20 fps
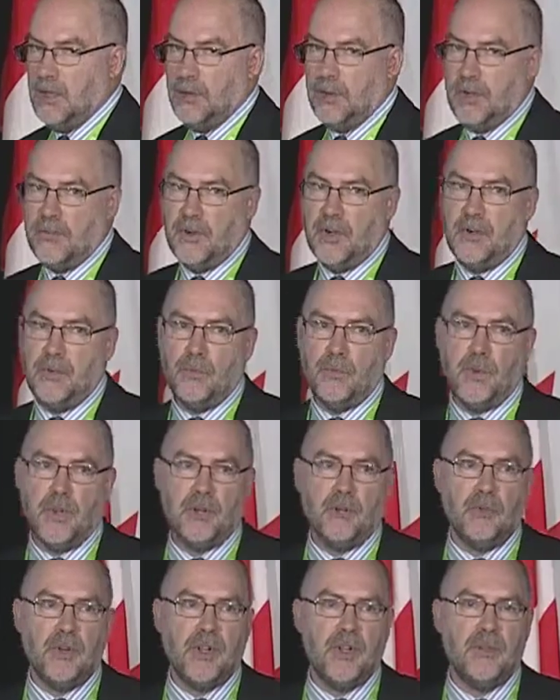However,
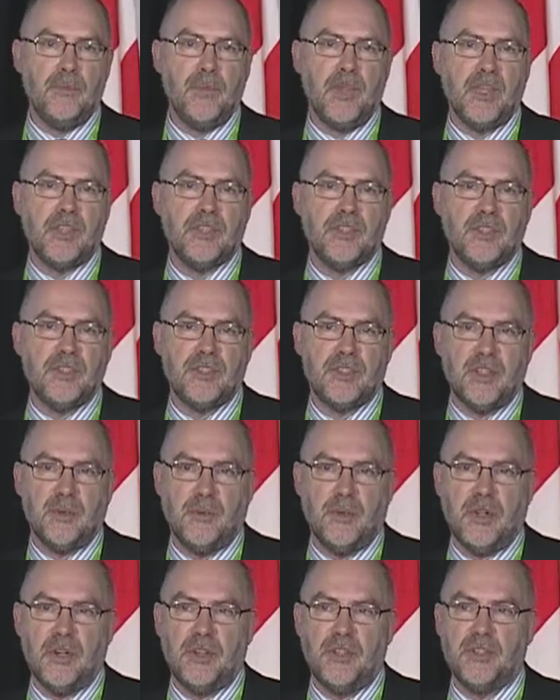what really makes the
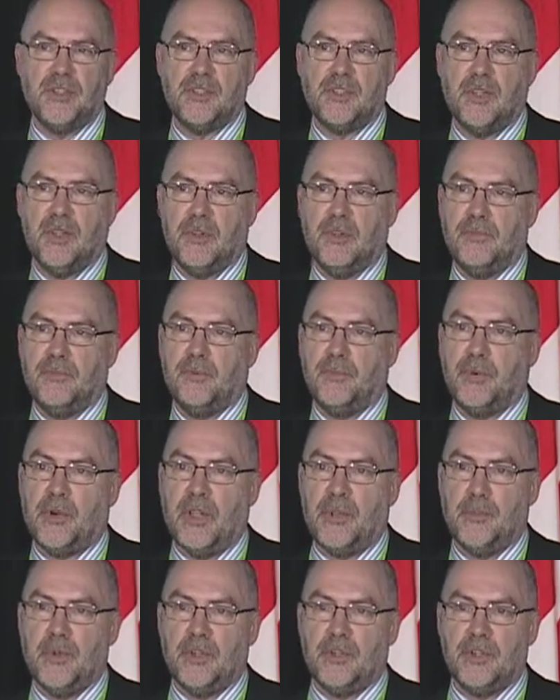salmonids of
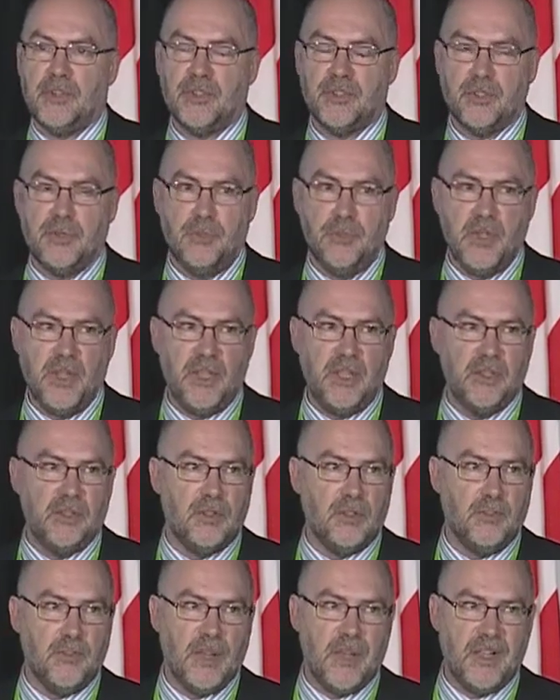prime interest to me
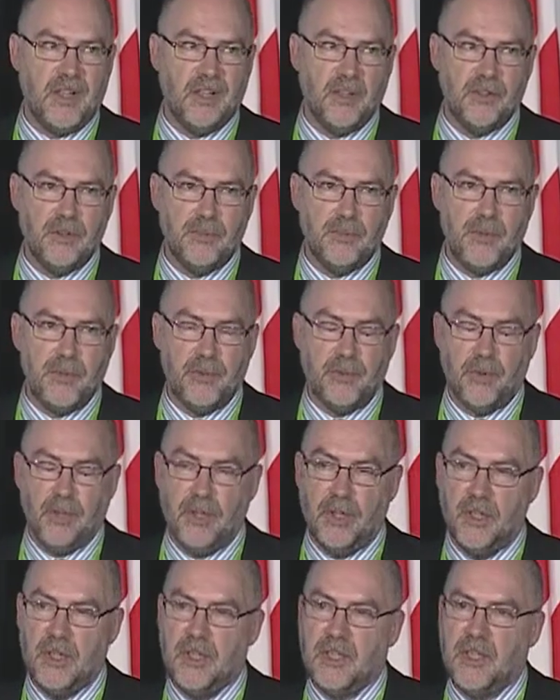and to many other
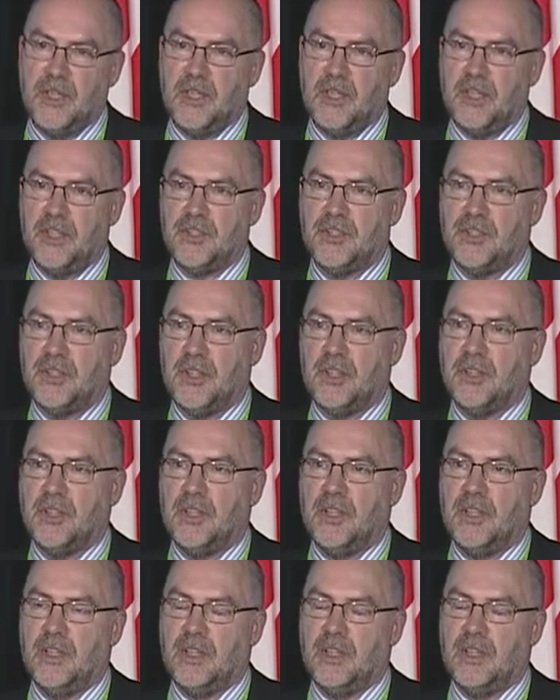people is that